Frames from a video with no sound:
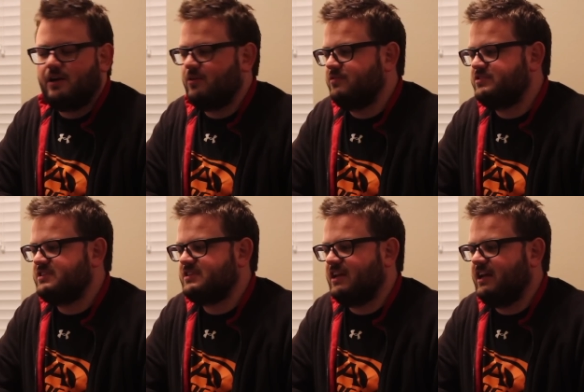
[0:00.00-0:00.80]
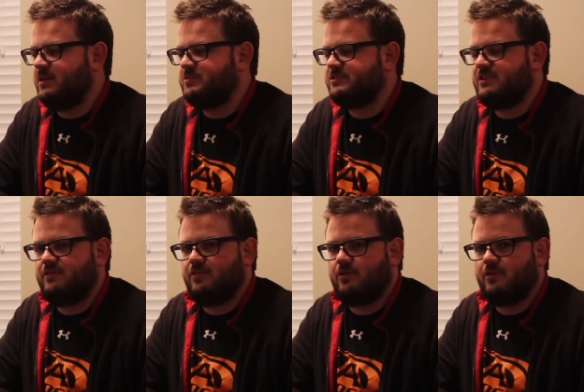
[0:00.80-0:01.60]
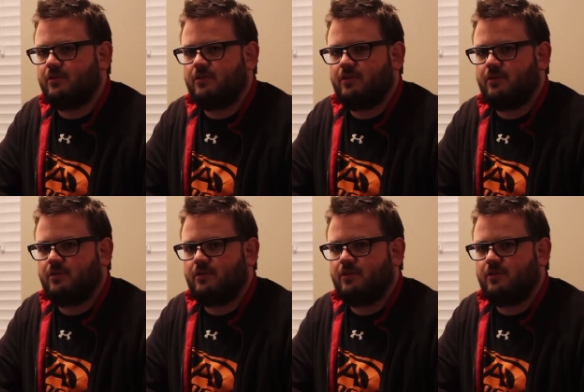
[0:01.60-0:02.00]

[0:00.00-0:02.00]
I don't know if she's at 80% of her